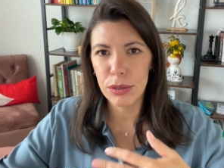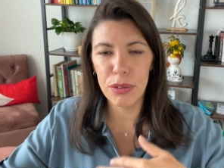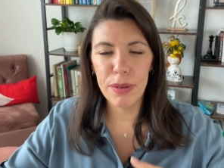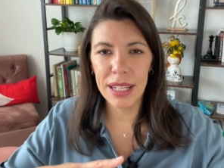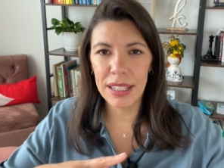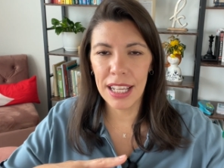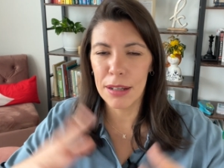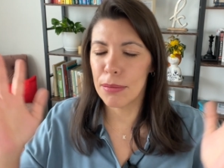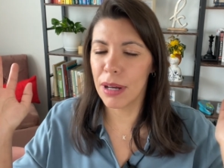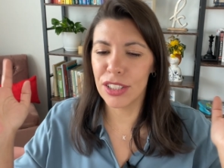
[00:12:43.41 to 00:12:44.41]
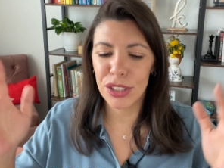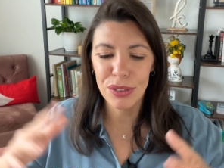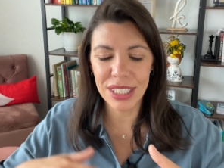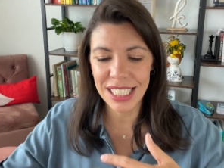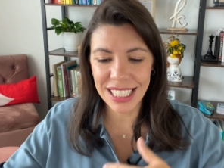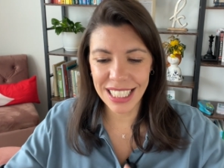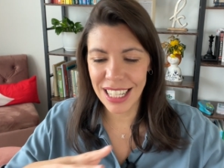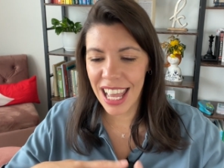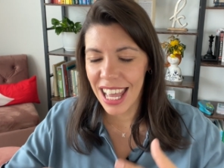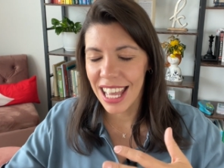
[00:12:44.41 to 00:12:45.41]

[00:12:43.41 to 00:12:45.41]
we've been in monsoon season